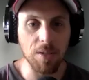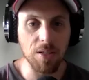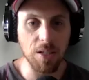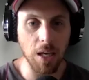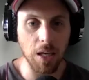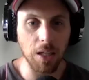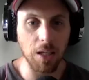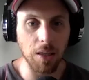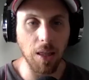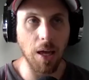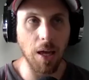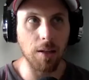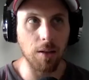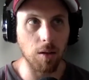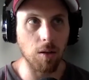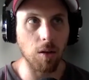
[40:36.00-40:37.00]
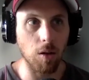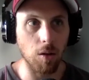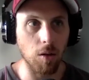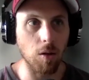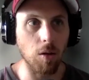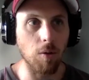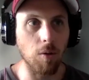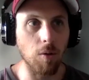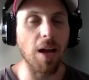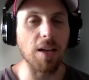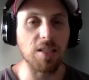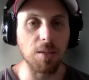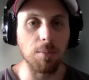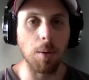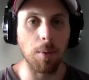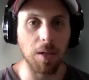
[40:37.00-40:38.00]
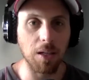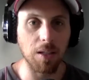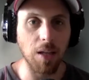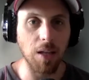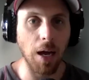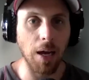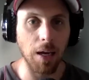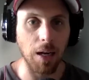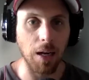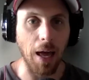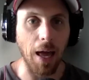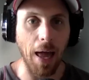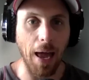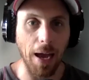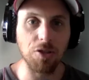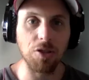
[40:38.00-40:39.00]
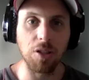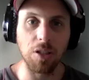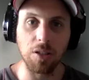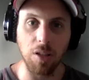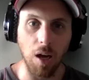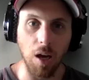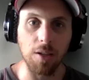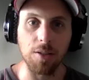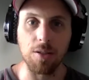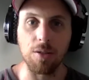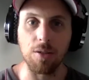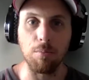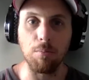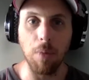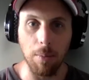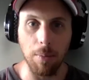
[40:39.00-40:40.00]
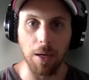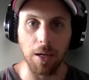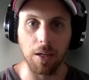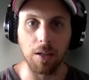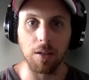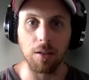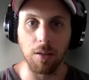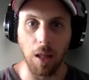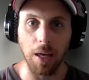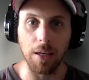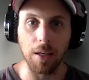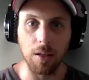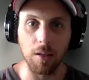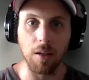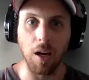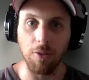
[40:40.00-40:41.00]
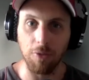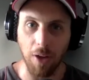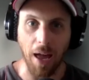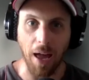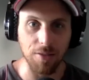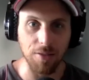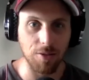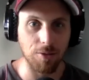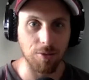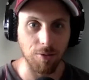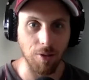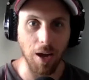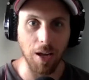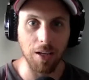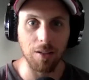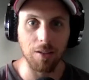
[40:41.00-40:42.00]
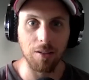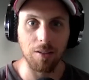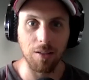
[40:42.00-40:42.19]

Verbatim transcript: mistaken, then the fasting mimicking diet actually does mimic like a fast, right?